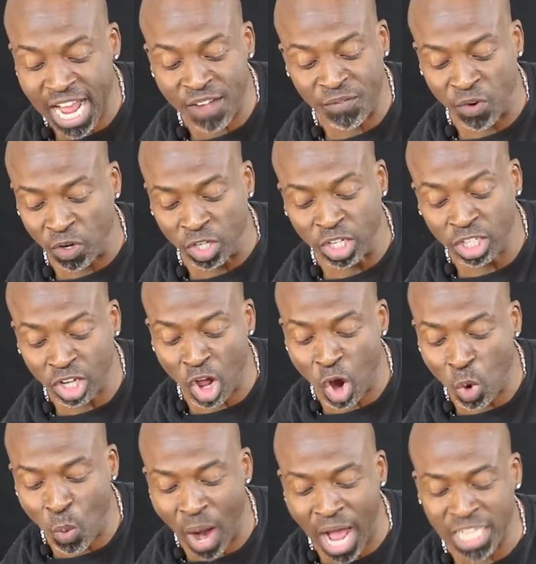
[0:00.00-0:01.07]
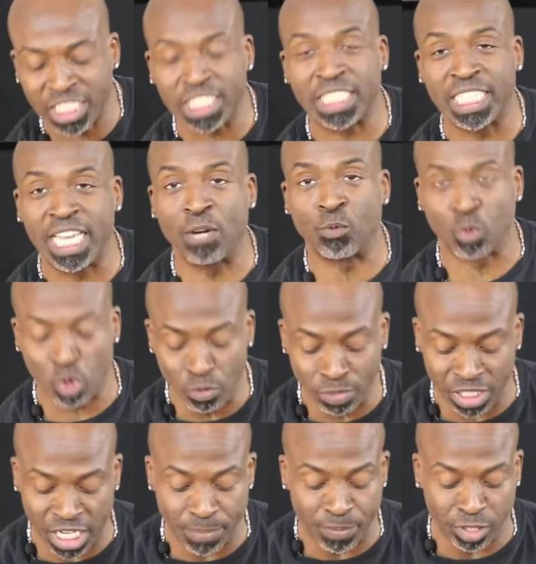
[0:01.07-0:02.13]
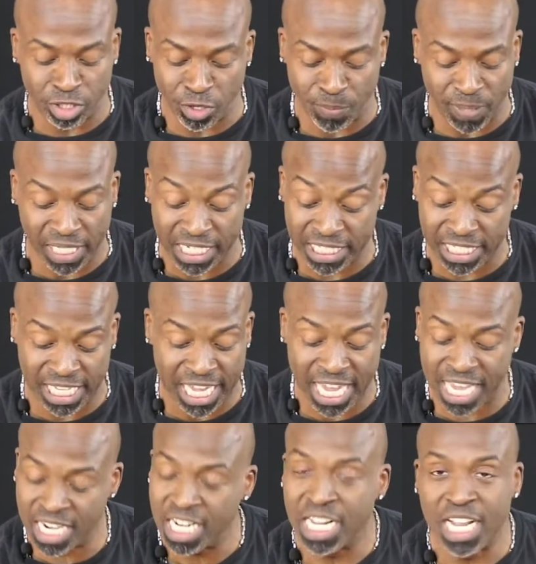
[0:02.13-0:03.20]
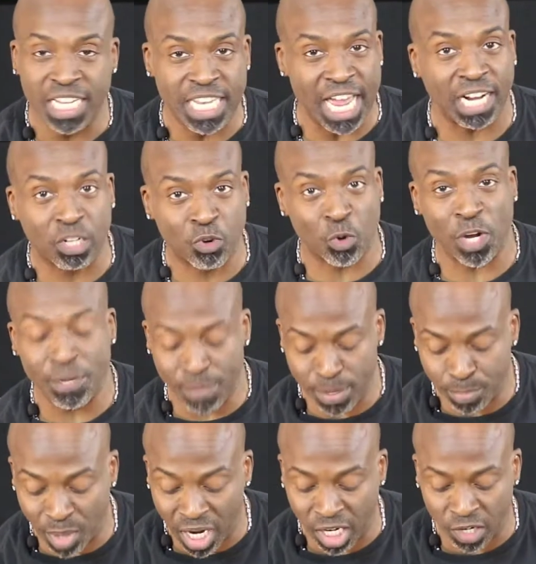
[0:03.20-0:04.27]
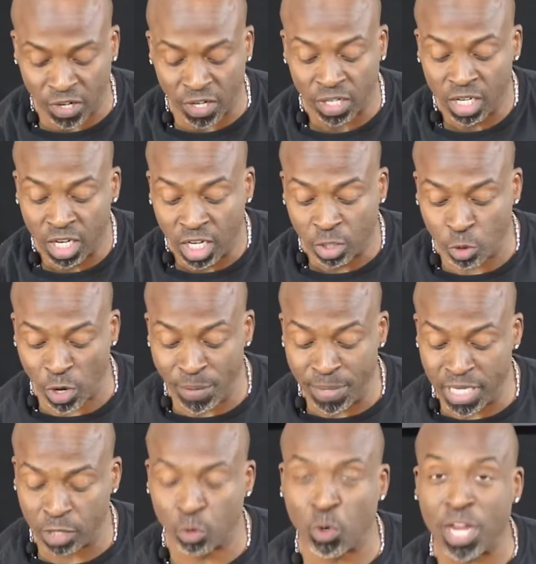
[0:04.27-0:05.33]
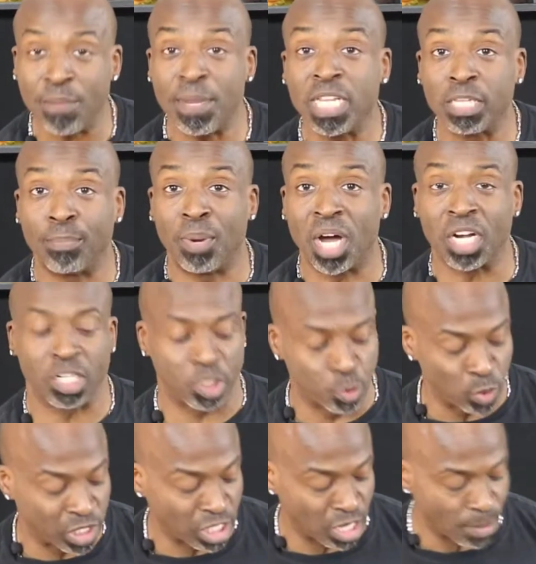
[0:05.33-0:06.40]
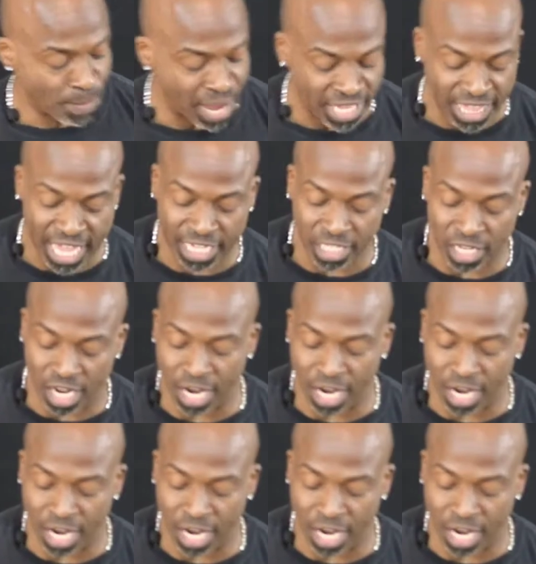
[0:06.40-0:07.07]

out for a good long while just to get room temperature, because again, that creamy butter, creaming the butter is what's going to make that,